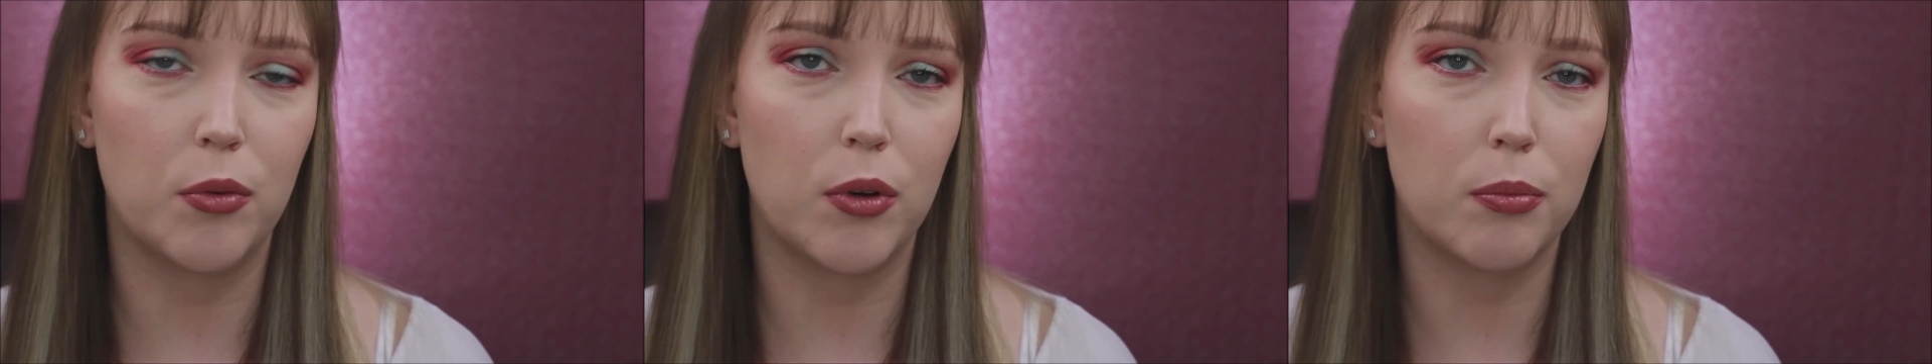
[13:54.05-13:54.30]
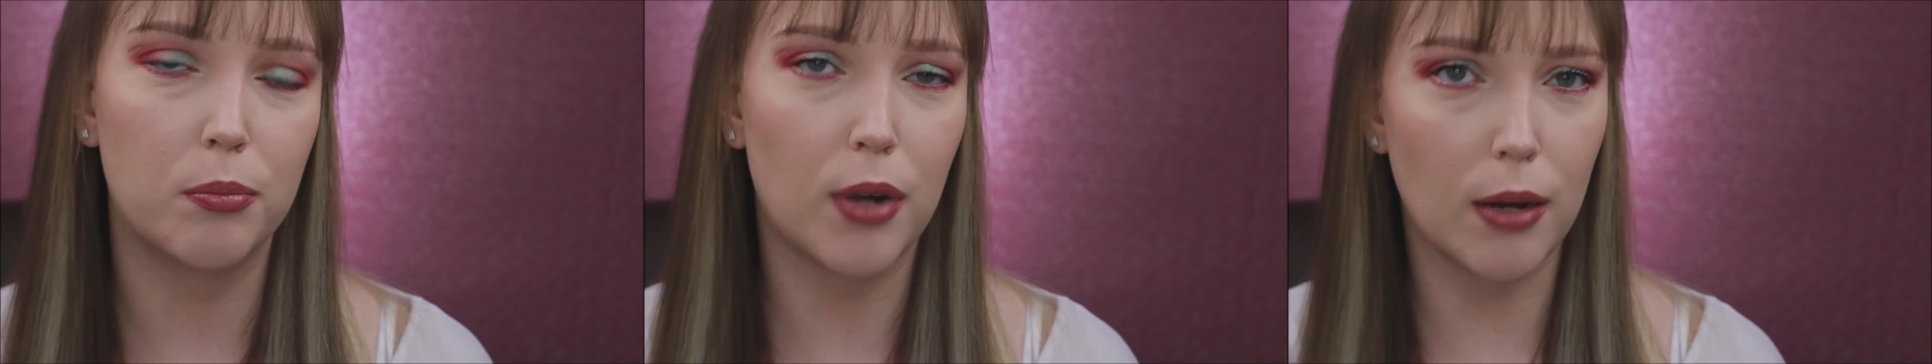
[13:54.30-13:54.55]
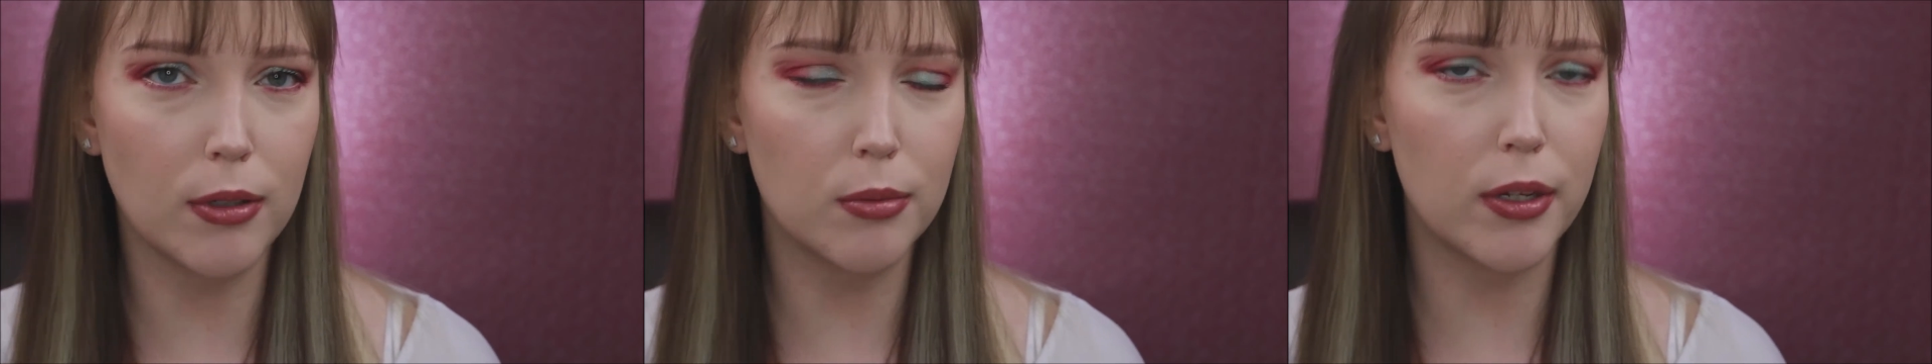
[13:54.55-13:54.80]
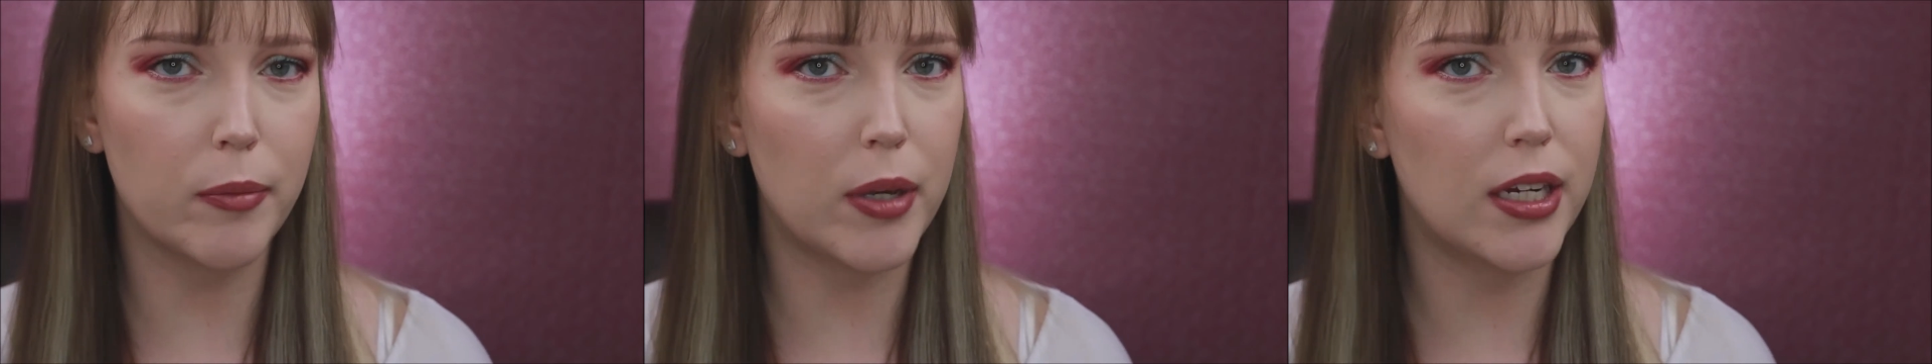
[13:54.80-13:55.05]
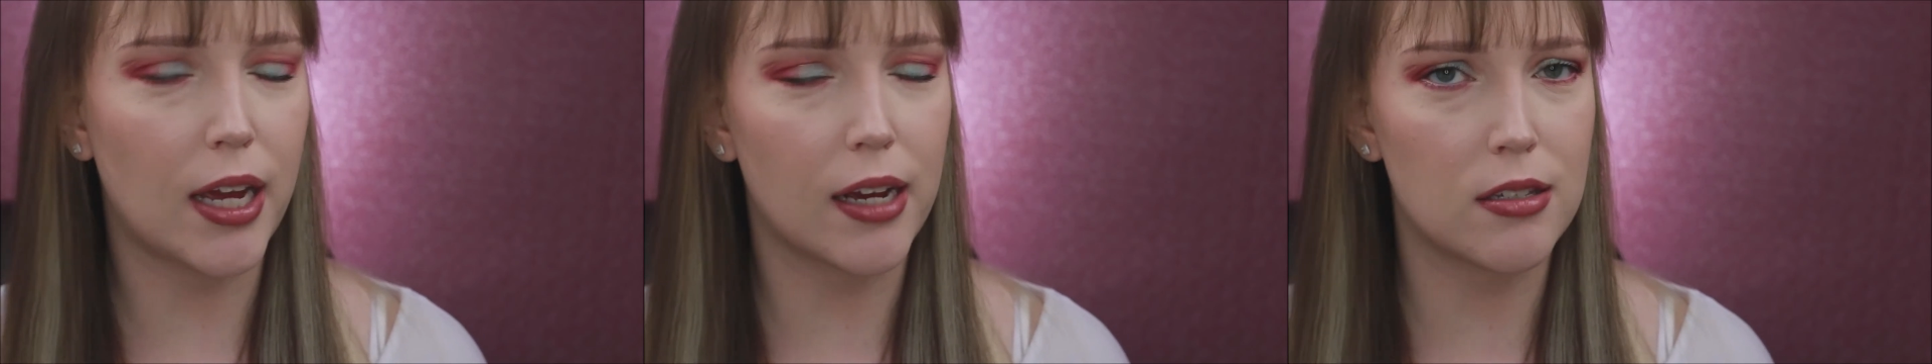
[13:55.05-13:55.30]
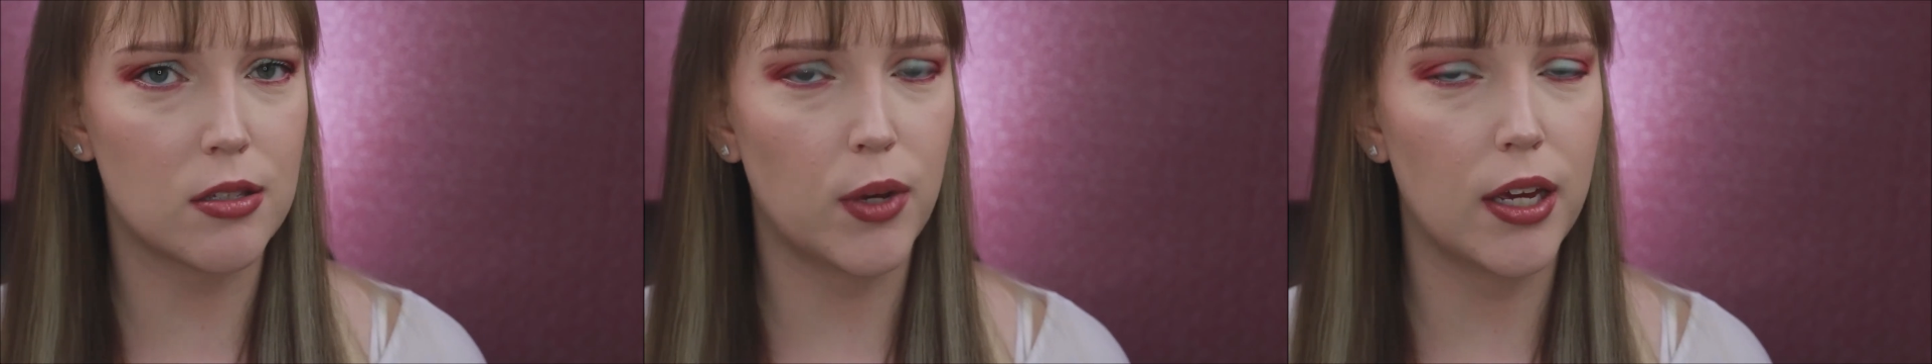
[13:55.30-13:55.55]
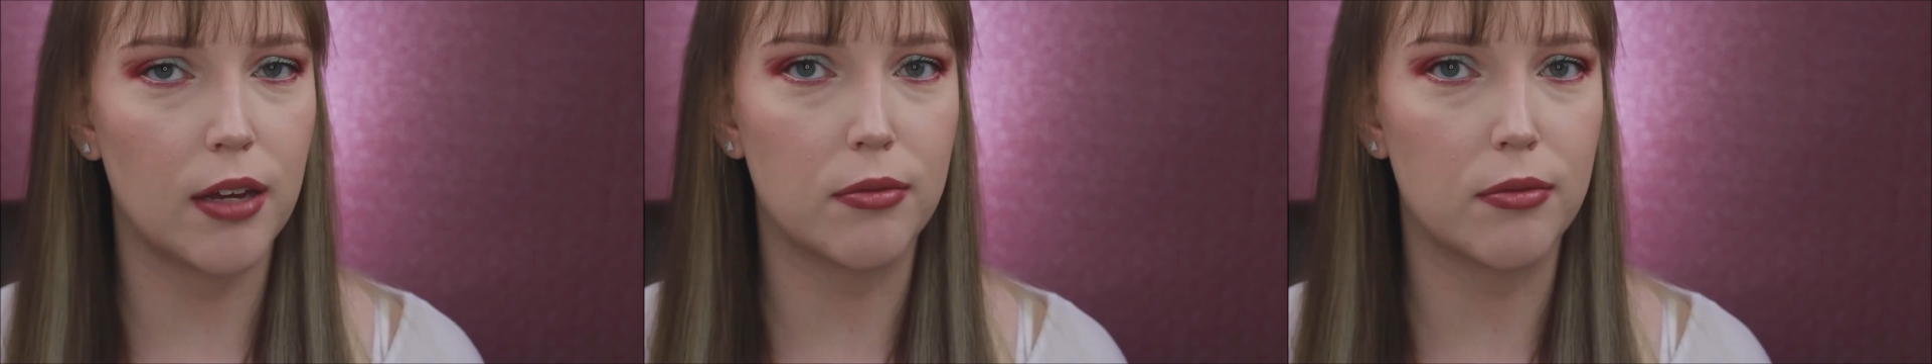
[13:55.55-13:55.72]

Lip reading: It will probably be next week,